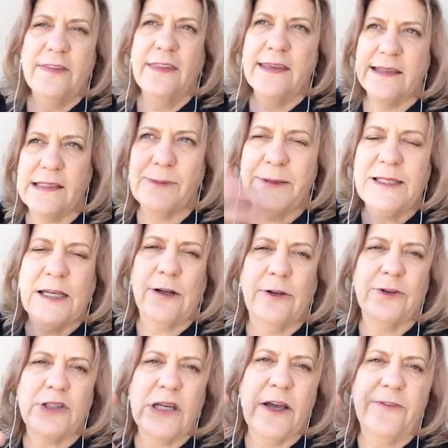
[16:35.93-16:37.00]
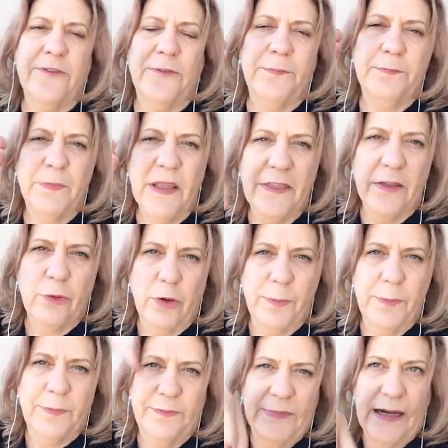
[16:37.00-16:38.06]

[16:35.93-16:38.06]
this particular stuff in the group